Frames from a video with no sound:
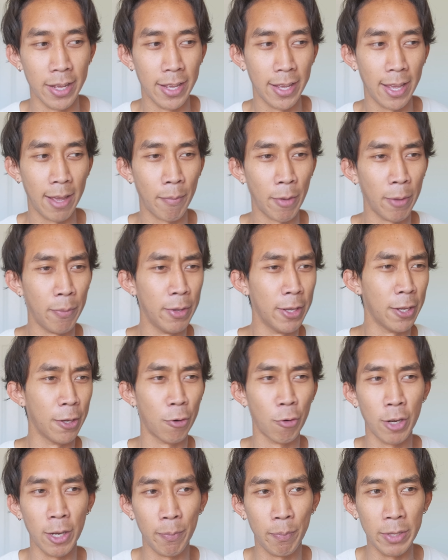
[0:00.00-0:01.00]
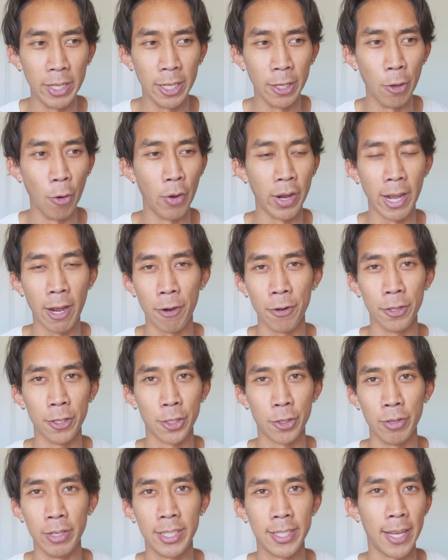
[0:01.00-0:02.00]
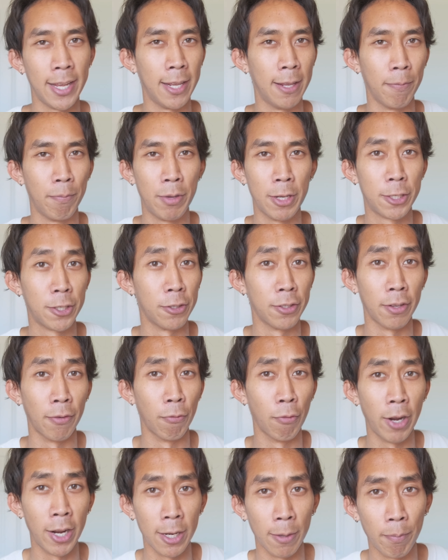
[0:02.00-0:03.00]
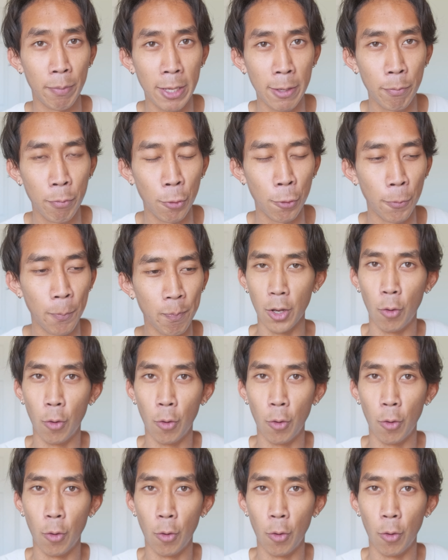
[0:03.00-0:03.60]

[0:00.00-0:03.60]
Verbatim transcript: Am I being creepy going out on the street taking pictures of random people?